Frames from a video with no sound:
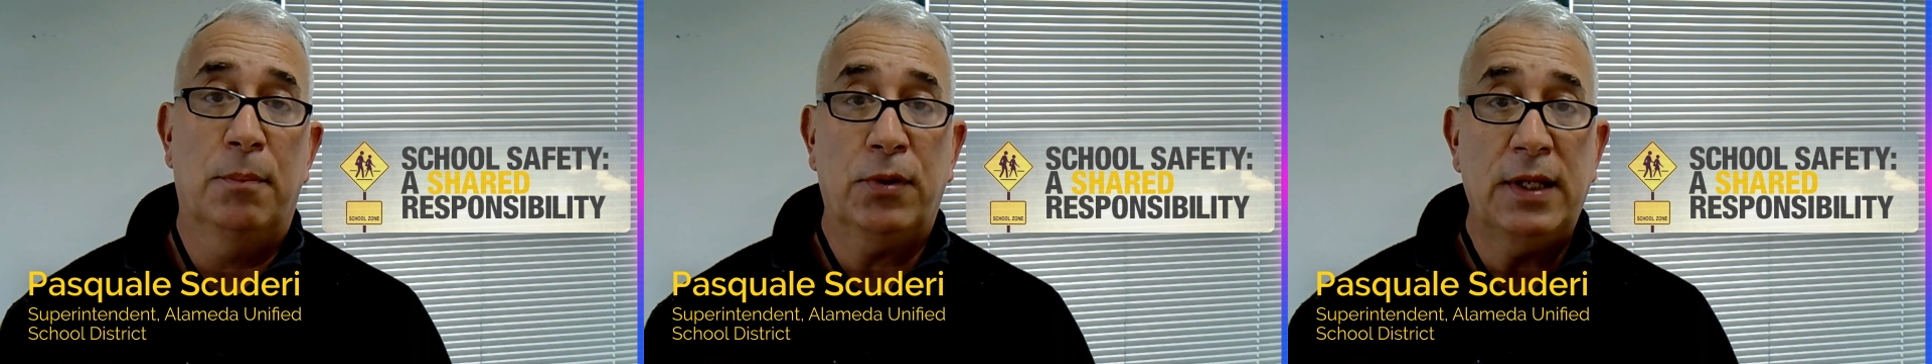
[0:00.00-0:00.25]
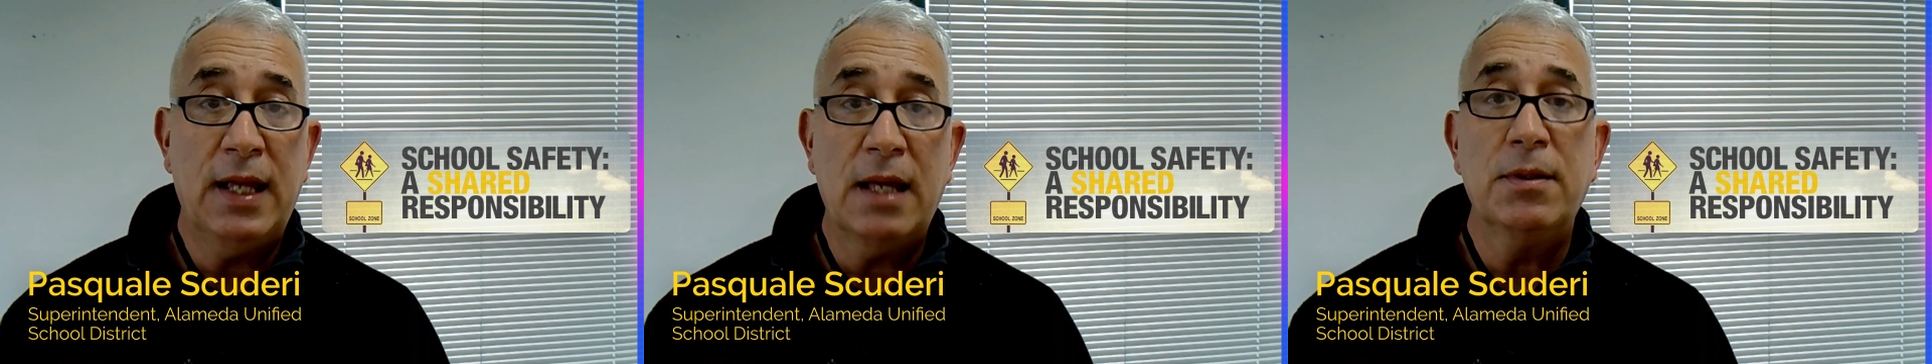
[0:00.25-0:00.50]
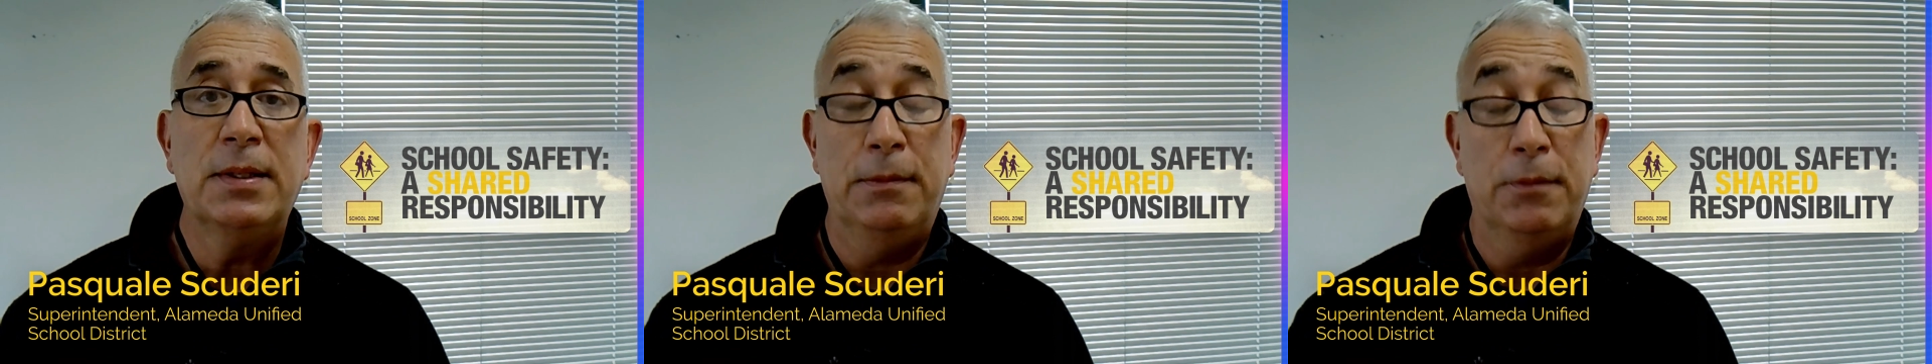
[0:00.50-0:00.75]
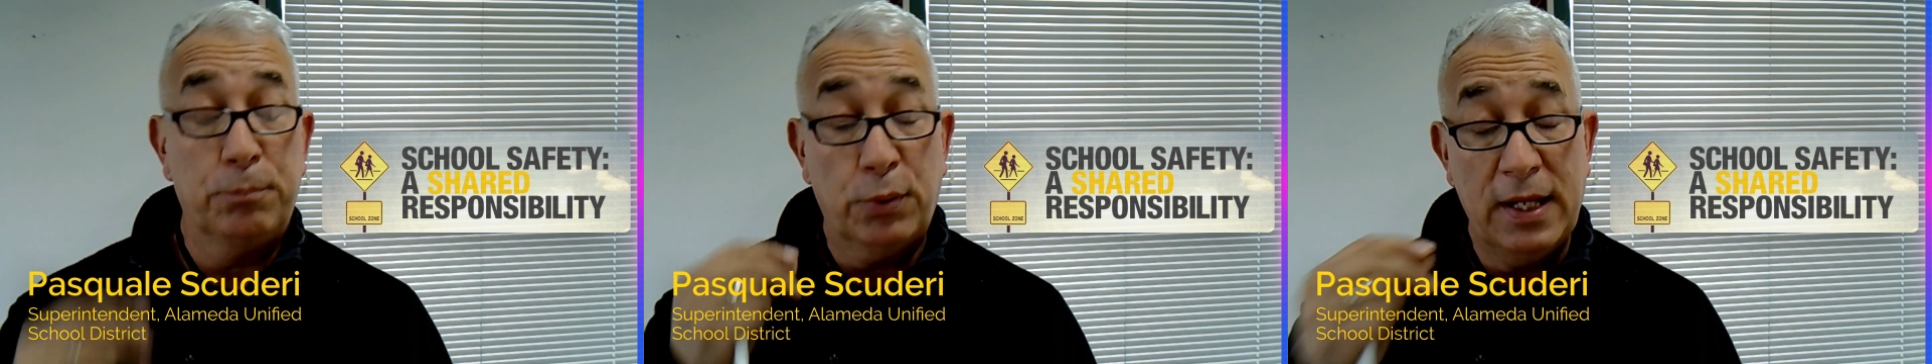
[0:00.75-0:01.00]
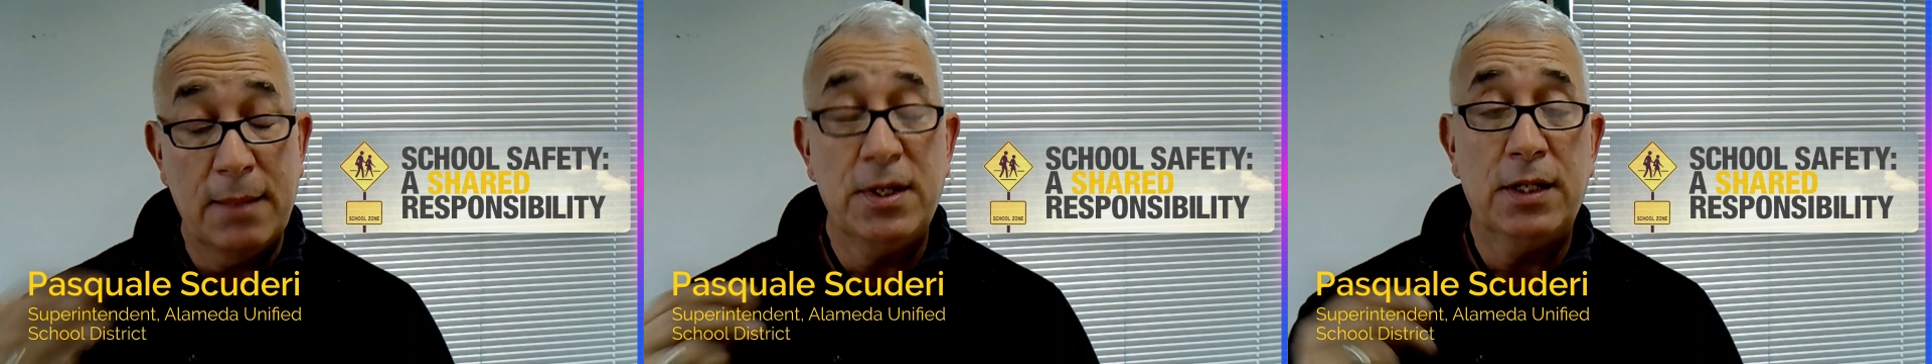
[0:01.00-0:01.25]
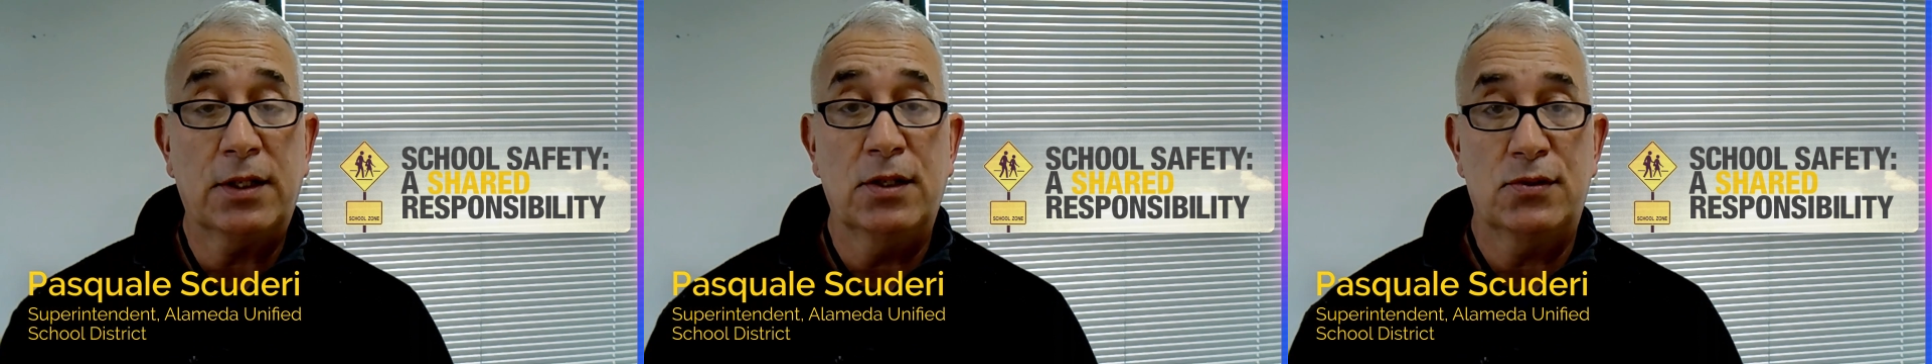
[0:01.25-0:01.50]

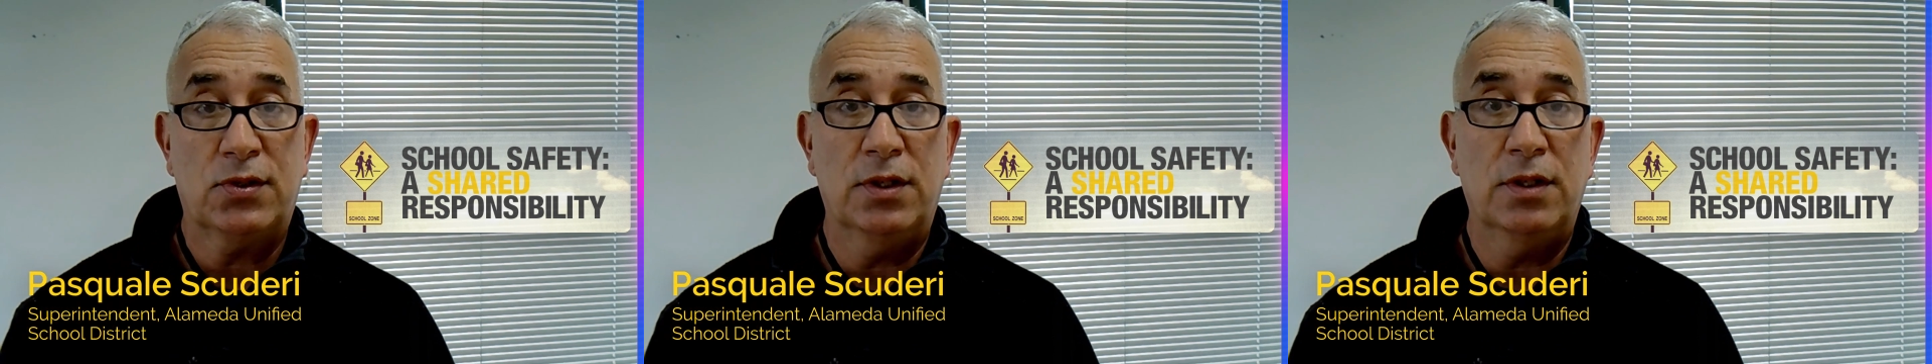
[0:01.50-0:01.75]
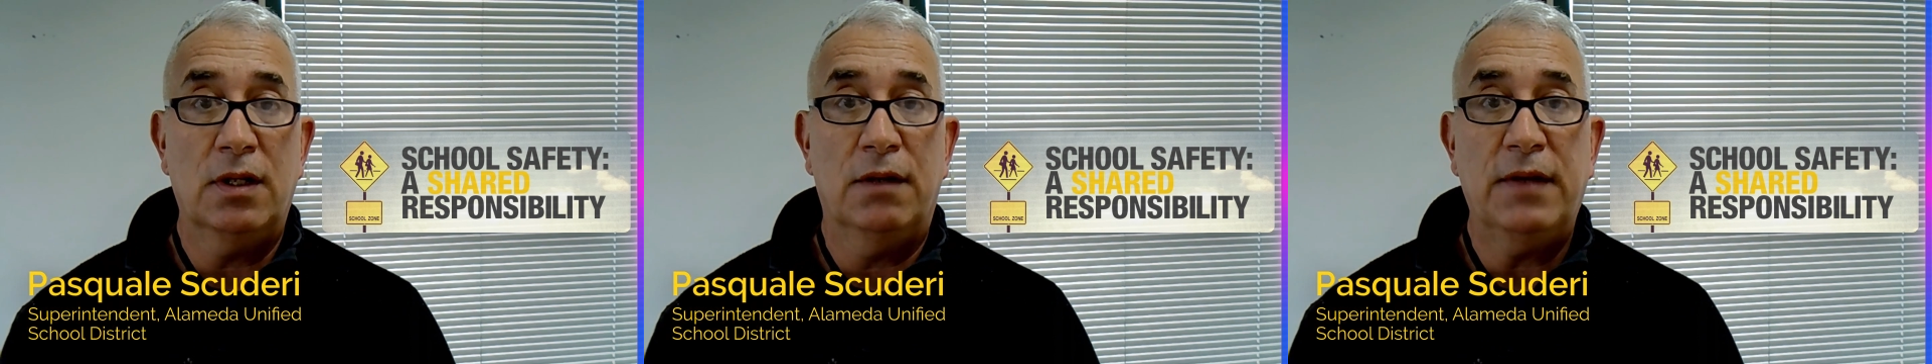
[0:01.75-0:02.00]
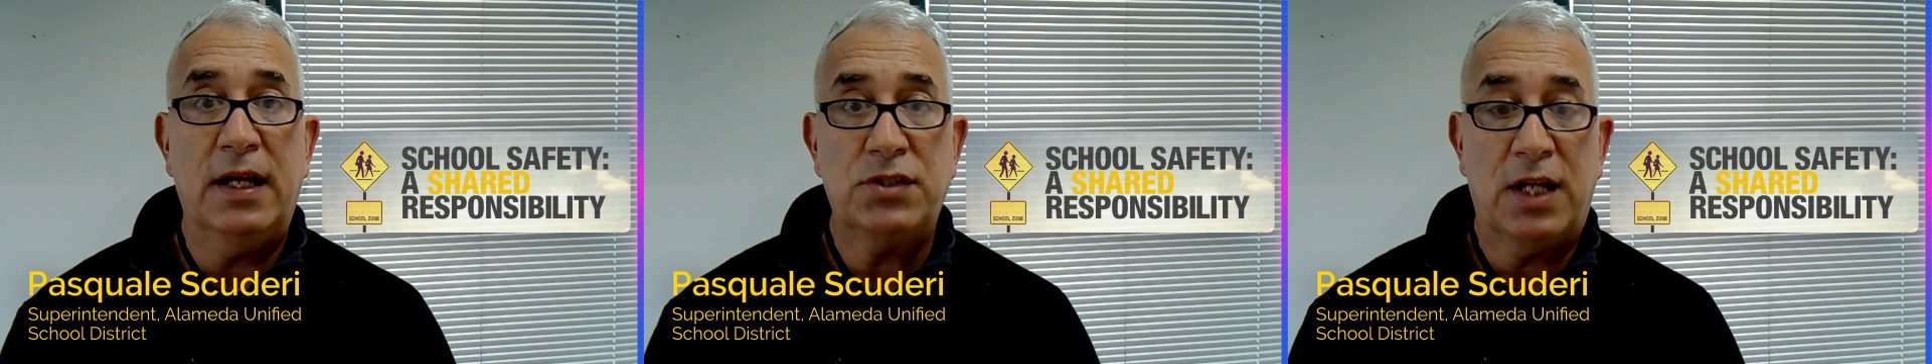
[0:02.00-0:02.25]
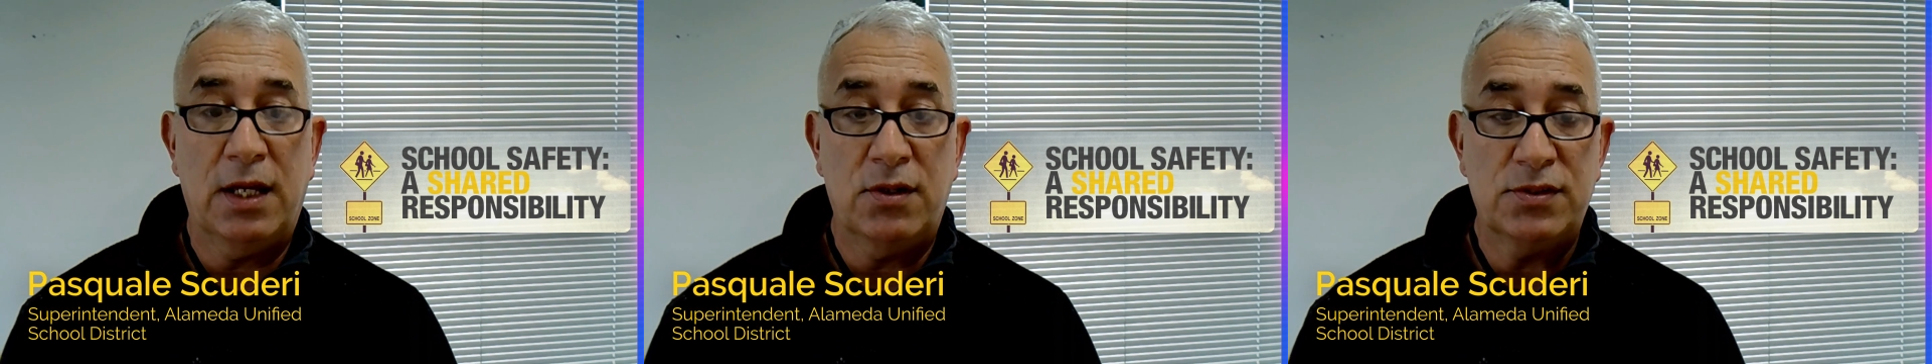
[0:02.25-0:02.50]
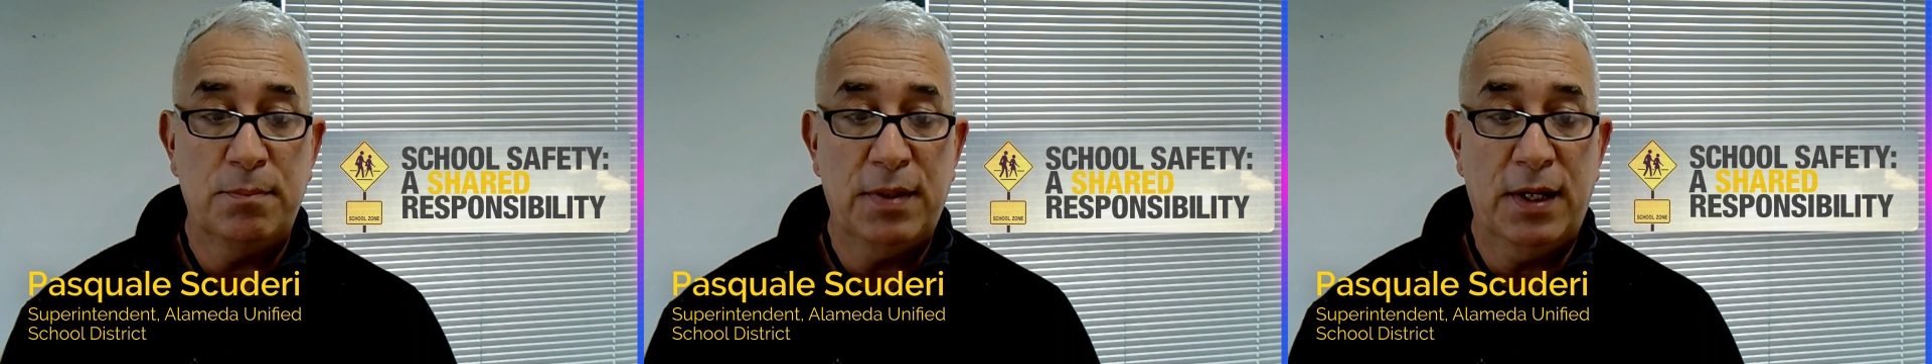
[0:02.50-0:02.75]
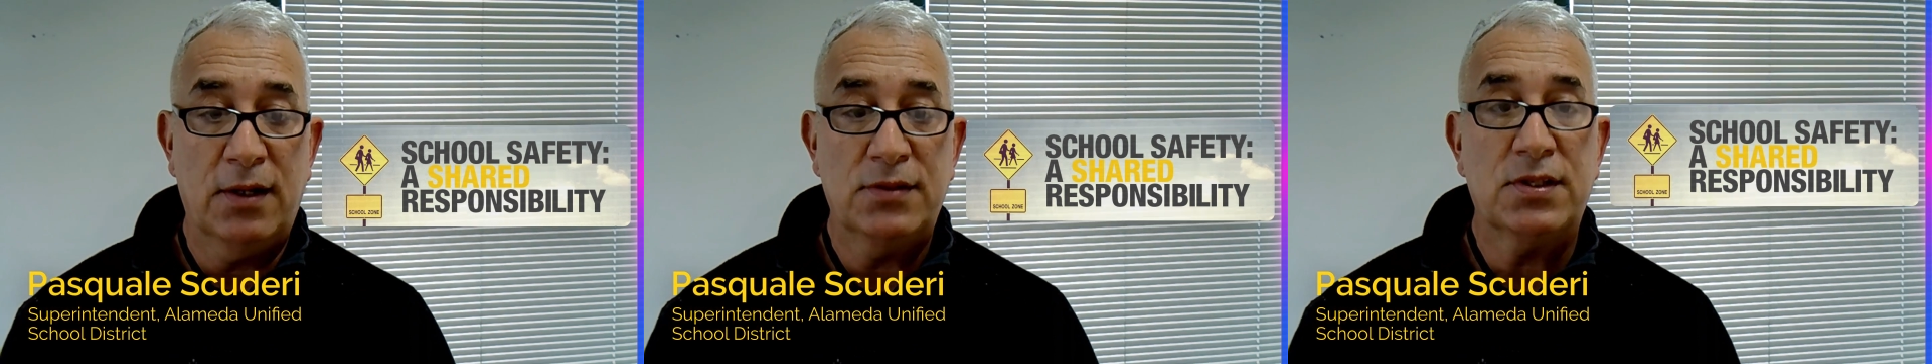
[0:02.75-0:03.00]
preeminent concern of educators and
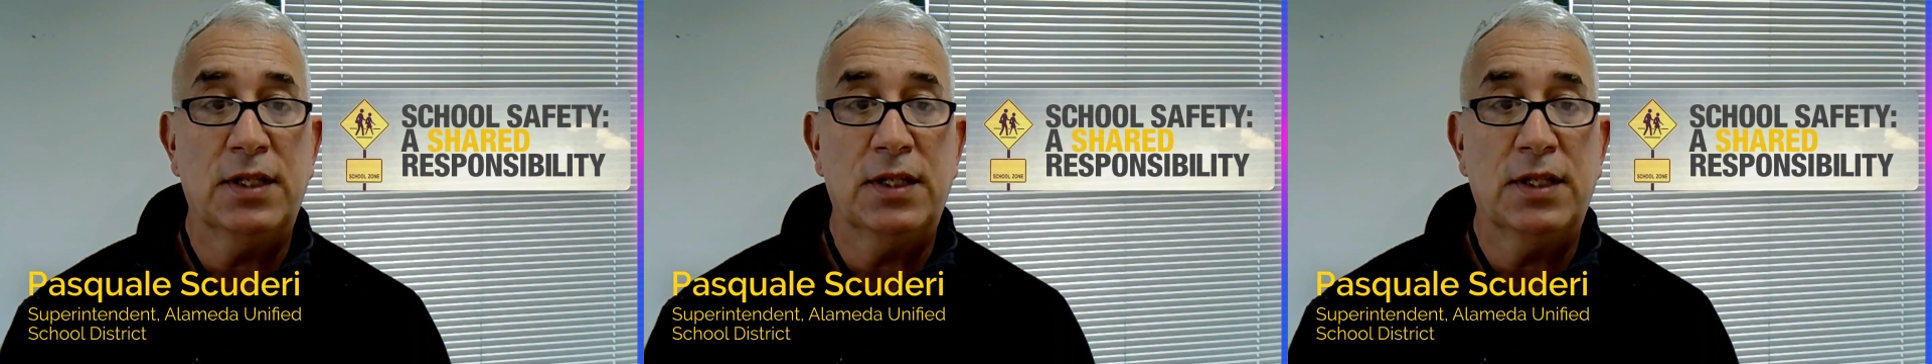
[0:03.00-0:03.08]
parents